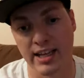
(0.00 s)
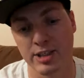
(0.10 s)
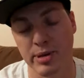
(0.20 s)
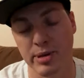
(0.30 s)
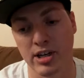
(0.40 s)
It's
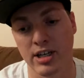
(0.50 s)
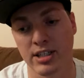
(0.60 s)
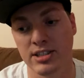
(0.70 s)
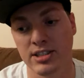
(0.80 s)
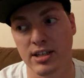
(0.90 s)

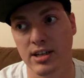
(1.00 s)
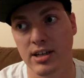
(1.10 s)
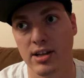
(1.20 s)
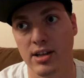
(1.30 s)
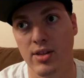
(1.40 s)
because
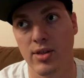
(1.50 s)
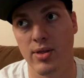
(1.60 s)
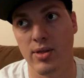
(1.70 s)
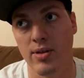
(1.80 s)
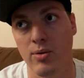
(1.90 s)

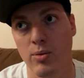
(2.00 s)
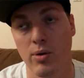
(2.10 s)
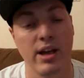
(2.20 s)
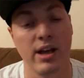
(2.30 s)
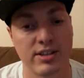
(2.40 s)

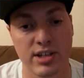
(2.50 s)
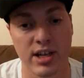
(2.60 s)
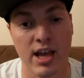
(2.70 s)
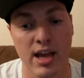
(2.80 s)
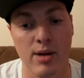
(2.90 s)
it's
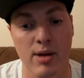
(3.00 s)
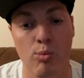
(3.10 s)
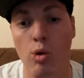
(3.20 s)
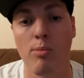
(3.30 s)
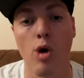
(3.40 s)
a
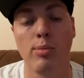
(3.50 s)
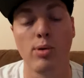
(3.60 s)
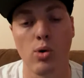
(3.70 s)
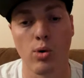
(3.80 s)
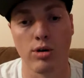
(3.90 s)
more mobile
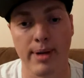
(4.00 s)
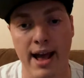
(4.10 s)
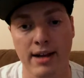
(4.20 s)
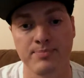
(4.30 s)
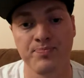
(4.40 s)

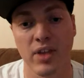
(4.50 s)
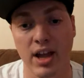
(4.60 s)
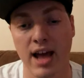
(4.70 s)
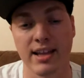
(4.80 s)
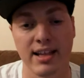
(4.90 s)
quarterback, a
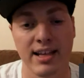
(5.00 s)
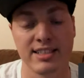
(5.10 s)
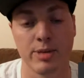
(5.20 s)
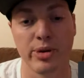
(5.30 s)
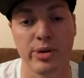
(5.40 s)
guy that has
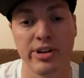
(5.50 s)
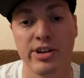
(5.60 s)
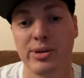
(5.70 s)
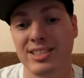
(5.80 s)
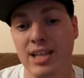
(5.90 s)
the ability
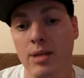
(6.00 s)
to extend.